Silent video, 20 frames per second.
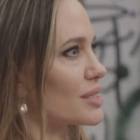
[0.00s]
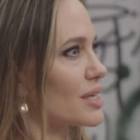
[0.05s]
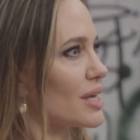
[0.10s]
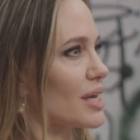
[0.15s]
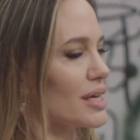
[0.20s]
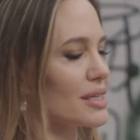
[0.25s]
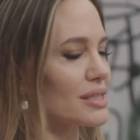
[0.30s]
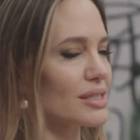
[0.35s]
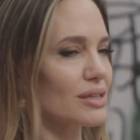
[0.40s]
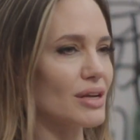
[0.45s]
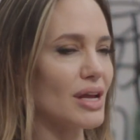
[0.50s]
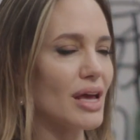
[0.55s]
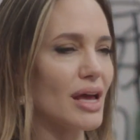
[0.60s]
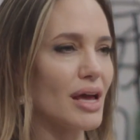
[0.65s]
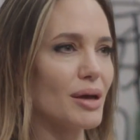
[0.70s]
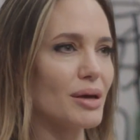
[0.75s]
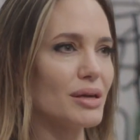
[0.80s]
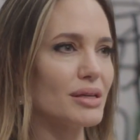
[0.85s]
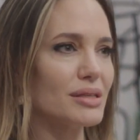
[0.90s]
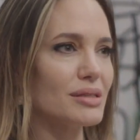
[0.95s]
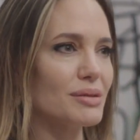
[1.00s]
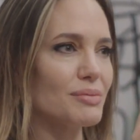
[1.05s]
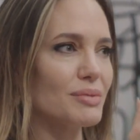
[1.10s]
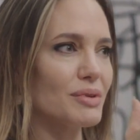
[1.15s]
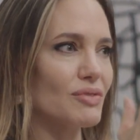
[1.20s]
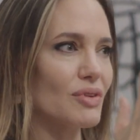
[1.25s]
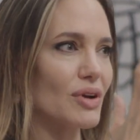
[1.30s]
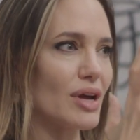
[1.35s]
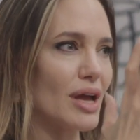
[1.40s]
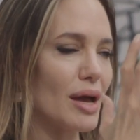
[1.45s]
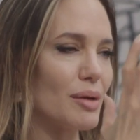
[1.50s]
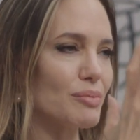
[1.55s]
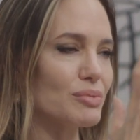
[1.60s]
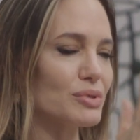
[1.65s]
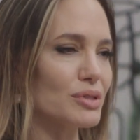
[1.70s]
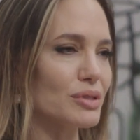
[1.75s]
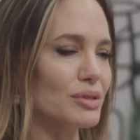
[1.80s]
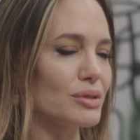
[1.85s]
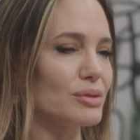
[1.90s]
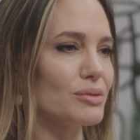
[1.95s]
It has it's something very
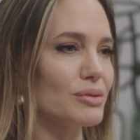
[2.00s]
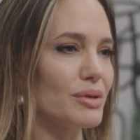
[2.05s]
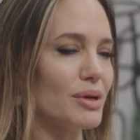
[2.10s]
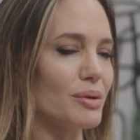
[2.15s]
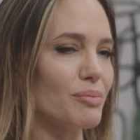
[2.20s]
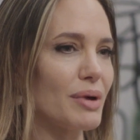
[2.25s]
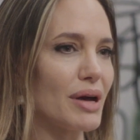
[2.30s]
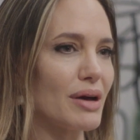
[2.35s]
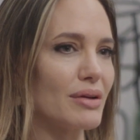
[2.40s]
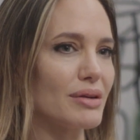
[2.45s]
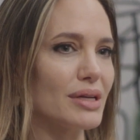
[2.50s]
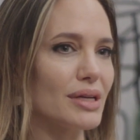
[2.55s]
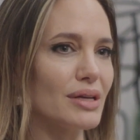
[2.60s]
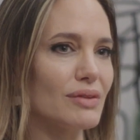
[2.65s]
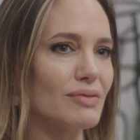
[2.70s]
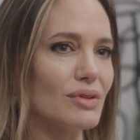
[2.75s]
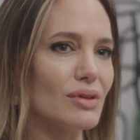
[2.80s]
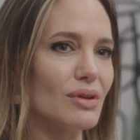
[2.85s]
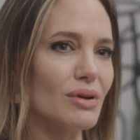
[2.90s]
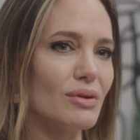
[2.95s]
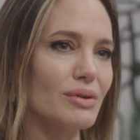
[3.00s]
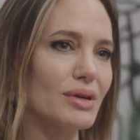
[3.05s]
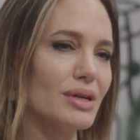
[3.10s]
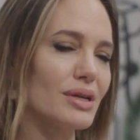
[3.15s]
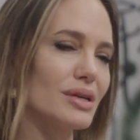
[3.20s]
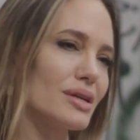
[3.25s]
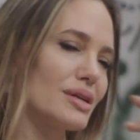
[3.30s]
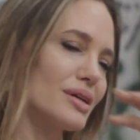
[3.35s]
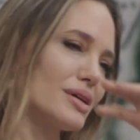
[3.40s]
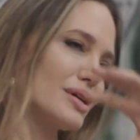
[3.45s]
absolute about it, even though it